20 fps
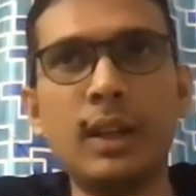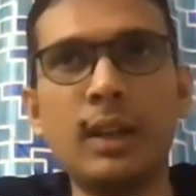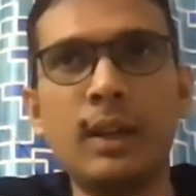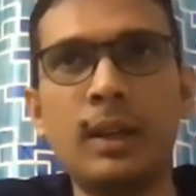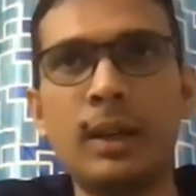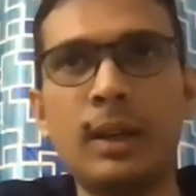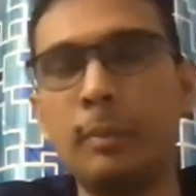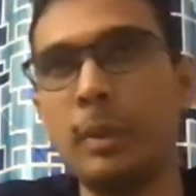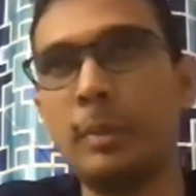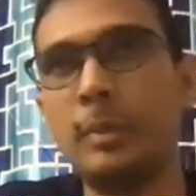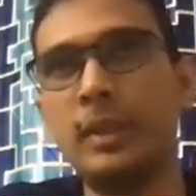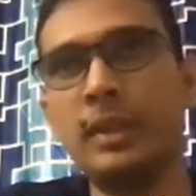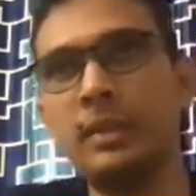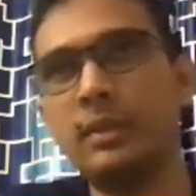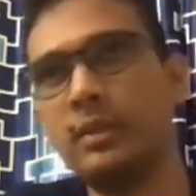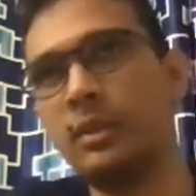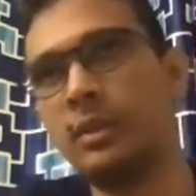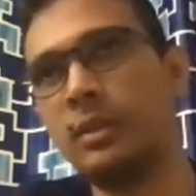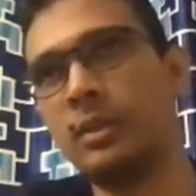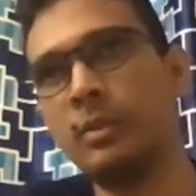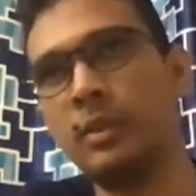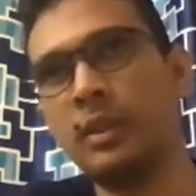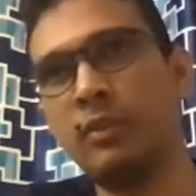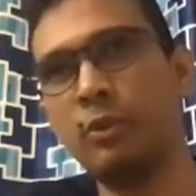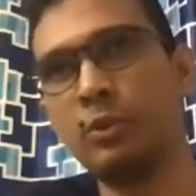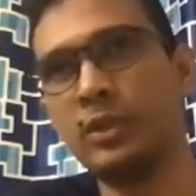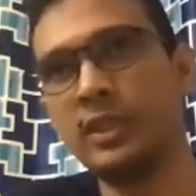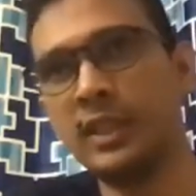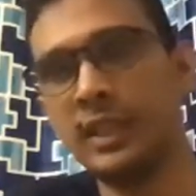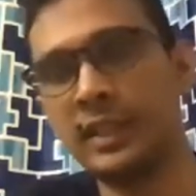if
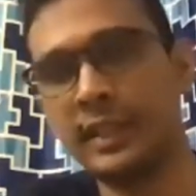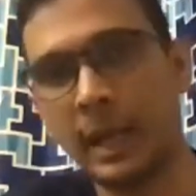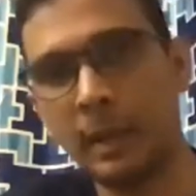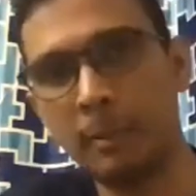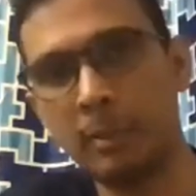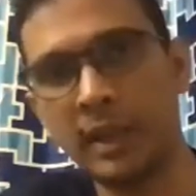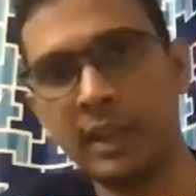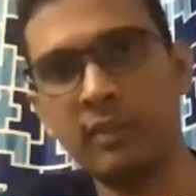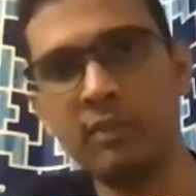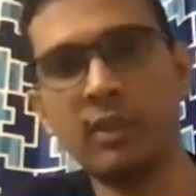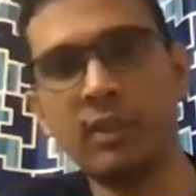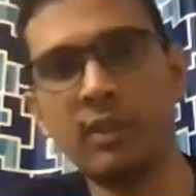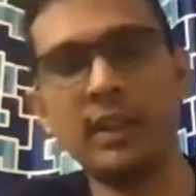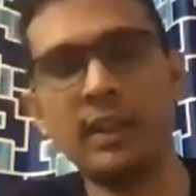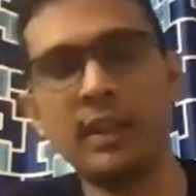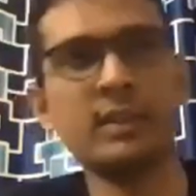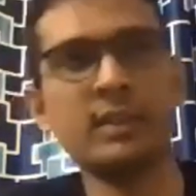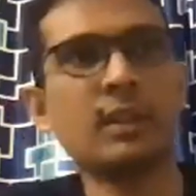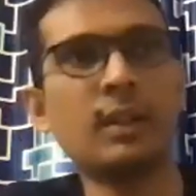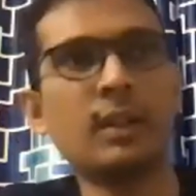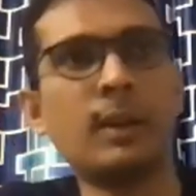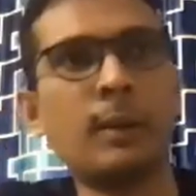you see the timeline wise,